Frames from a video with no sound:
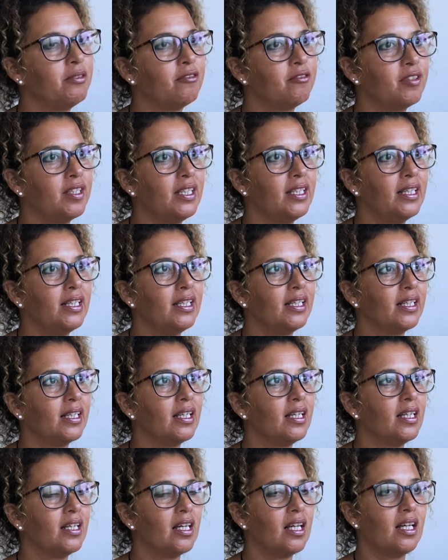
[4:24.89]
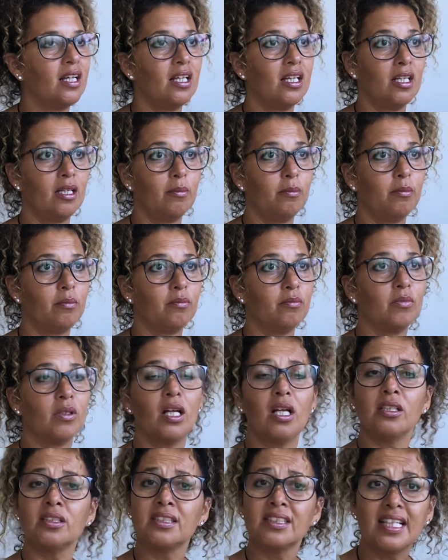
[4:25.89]
feeling
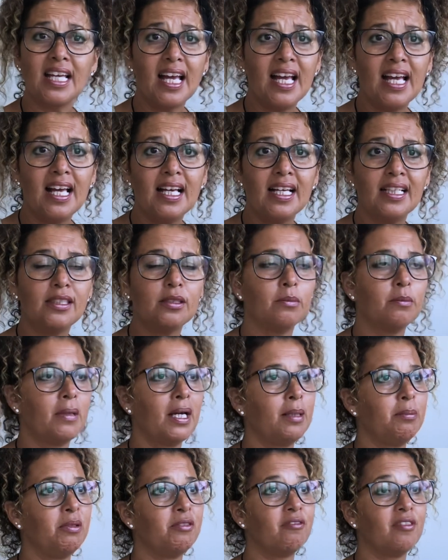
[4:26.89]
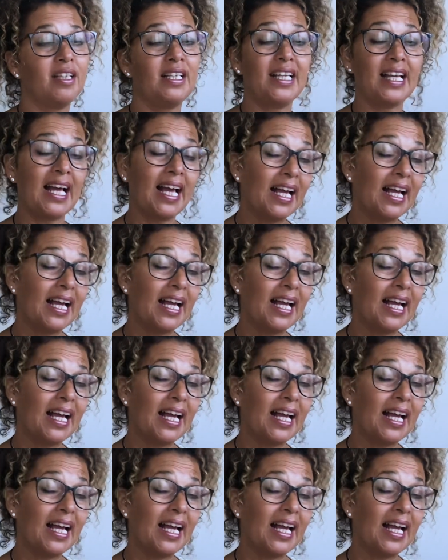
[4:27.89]
scared, may be feeling